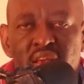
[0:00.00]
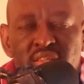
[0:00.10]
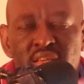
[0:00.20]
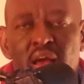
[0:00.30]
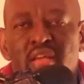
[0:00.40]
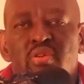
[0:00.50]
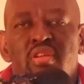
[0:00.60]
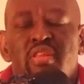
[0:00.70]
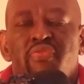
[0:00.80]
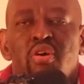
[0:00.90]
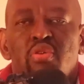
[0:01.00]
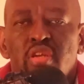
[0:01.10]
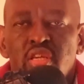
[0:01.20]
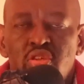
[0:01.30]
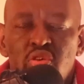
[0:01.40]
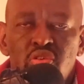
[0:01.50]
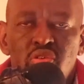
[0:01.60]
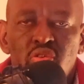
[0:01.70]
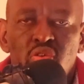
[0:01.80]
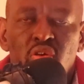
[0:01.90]
is actually the
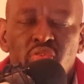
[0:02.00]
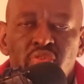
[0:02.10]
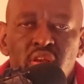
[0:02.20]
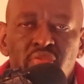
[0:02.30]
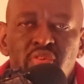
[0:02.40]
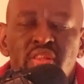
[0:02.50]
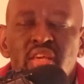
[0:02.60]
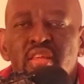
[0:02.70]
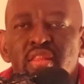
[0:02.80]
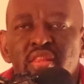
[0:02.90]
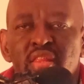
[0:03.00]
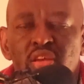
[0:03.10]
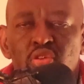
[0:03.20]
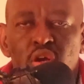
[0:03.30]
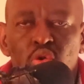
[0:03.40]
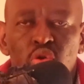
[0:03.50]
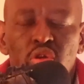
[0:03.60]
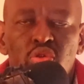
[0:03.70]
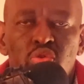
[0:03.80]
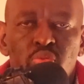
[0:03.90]
foundation of everything that you're
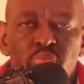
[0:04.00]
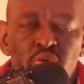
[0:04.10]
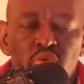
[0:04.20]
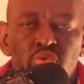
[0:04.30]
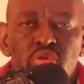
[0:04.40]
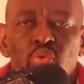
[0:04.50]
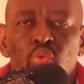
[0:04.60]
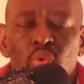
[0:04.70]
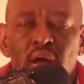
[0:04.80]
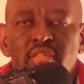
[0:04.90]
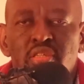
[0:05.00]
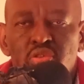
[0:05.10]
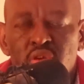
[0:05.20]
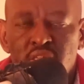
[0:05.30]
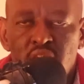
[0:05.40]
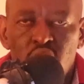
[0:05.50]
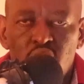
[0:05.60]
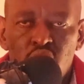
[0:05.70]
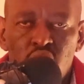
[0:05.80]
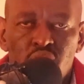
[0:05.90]
going to build once your channel
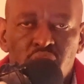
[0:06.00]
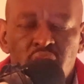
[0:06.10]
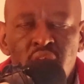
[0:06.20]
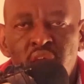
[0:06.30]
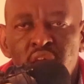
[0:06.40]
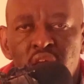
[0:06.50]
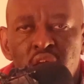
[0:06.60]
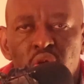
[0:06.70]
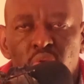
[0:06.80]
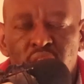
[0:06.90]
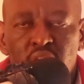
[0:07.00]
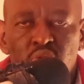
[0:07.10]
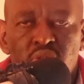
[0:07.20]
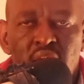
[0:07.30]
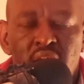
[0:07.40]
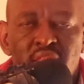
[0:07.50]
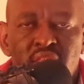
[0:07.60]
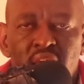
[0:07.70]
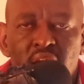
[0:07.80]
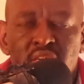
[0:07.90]
grows. Whether you
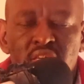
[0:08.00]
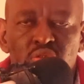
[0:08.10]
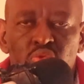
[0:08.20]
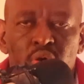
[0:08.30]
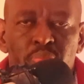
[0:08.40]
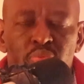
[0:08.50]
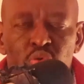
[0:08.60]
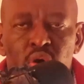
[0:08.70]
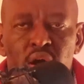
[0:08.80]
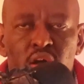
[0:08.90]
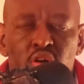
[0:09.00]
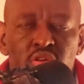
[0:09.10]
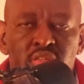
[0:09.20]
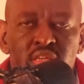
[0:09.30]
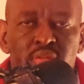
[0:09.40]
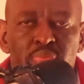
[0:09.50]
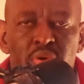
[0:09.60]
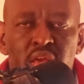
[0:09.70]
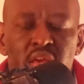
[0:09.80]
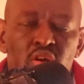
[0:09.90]
turn that into a pure content
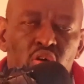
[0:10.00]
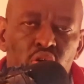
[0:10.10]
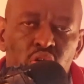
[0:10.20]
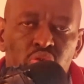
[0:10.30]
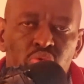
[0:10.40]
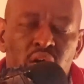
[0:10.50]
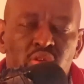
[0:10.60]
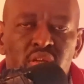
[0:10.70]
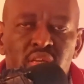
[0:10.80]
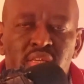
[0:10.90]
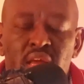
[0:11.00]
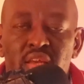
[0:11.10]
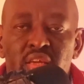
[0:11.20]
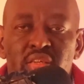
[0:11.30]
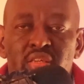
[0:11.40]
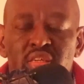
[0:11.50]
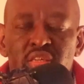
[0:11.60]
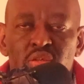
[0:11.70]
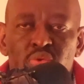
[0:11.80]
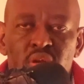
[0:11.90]
play or you actually turn it
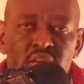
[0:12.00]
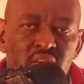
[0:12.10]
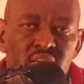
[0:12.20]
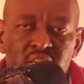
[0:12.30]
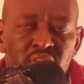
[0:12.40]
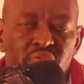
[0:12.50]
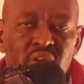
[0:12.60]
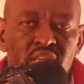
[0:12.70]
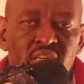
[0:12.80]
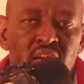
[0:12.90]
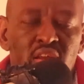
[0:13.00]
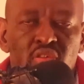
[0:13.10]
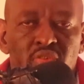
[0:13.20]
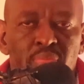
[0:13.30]
into a different kind of a